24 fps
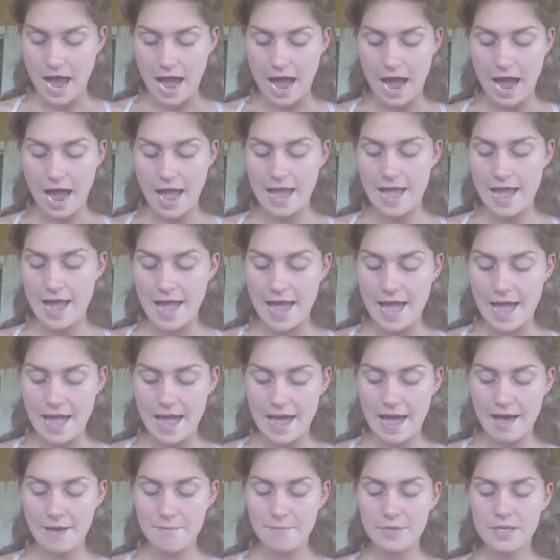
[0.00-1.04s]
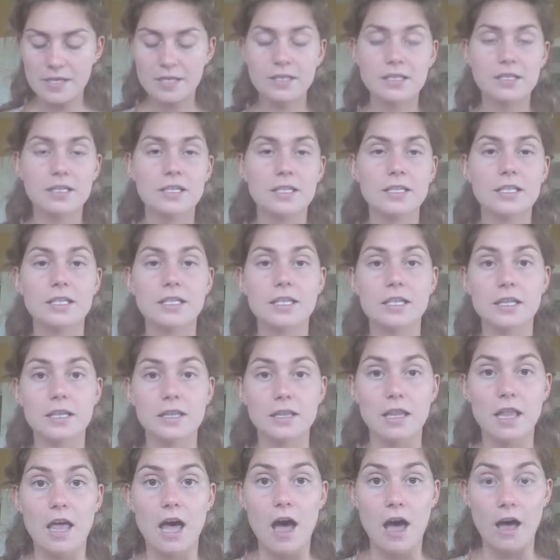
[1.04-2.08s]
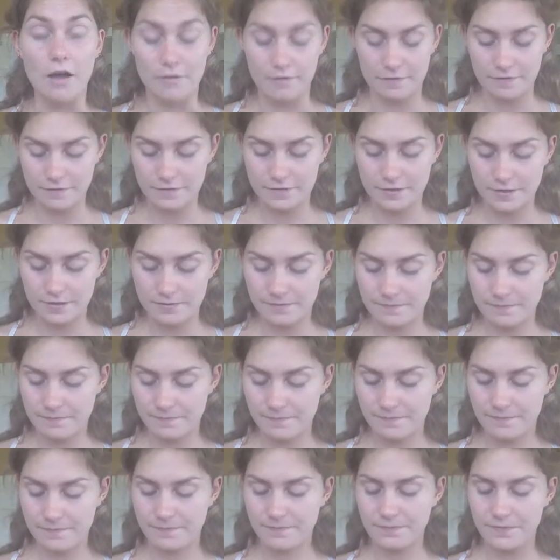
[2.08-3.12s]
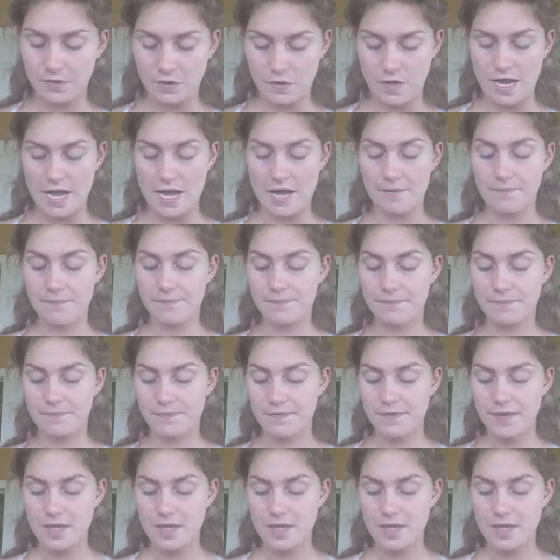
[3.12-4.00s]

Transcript: I am loved. Go ahead.